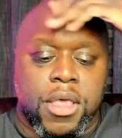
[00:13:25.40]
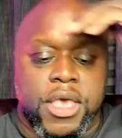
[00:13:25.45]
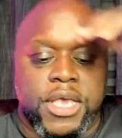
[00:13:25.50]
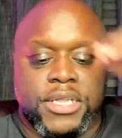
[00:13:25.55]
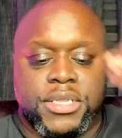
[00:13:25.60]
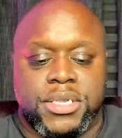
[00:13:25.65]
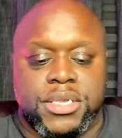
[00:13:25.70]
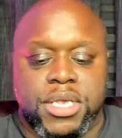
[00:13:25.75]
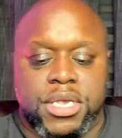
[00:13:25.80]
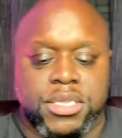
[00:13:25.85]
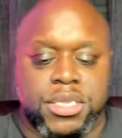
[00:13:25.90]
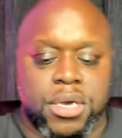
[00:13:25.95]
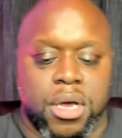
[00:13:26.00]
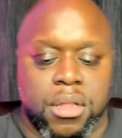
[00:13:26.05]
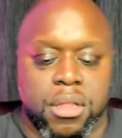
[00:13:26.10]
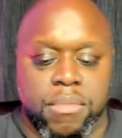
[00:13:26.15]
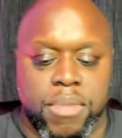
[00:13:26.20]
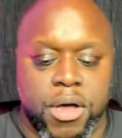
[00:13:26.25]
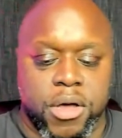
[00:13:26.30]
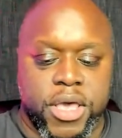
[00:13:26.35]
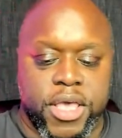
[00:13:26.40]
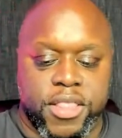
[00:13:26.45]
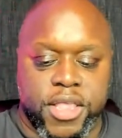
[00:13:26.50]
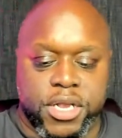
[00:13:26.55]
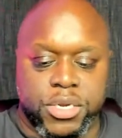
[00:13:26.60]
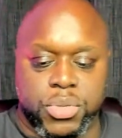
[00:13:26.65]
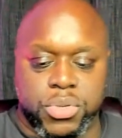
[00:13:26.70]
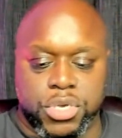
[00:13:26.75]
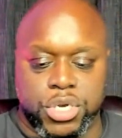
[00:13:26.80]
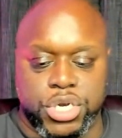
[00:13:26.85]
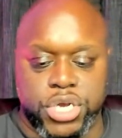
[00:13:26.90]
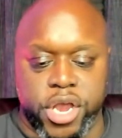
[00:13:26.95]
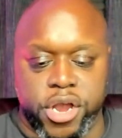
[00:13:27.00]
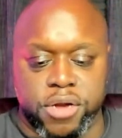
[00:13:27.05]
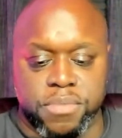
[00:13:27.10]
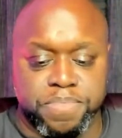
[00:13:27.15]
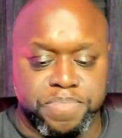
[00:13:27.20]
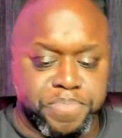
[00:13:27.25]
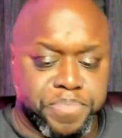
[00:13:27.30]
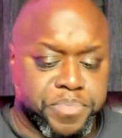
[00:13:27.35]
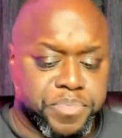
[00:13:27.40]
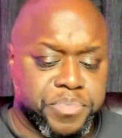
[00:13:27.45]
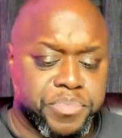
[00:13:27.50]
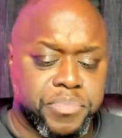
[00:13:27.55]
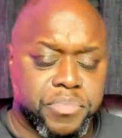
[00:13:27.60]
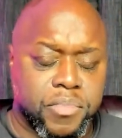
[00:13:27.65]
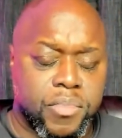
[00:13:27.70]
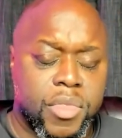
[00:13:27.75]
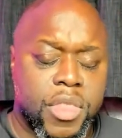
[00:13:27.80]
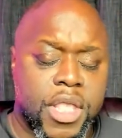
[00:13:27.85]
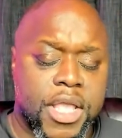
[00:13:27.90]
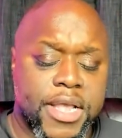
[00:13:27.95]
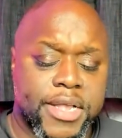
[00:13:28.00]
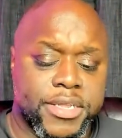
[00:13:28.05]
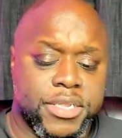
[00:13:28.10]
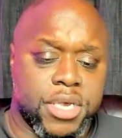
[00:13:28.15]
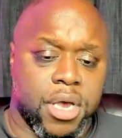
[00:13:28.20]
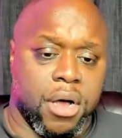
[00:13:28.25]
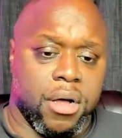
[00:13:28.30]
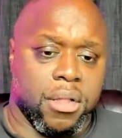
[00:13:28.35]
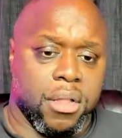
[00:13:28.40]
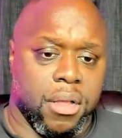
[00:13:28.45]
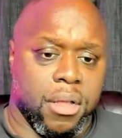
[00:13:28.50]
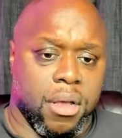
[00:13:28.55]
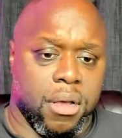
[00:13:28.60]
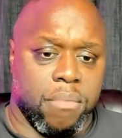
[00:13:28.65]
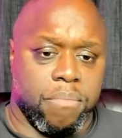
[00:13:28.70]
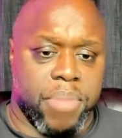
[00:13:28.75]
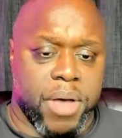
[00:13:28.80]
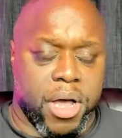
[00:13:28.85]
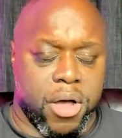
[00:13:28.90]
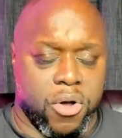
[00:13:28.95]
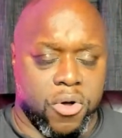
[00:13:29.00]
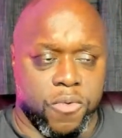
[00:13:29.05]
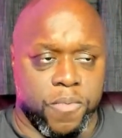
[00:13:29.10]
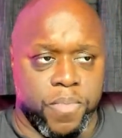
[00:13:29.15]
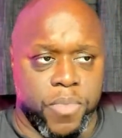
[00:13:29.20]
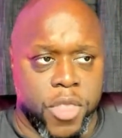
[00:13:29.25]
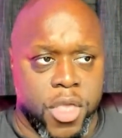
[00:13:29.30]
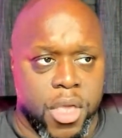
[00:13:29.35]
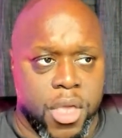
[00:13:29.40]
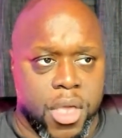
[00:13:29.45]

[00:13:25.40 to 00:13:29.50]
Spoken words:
It's all about, hey, thanks for the share. It's all about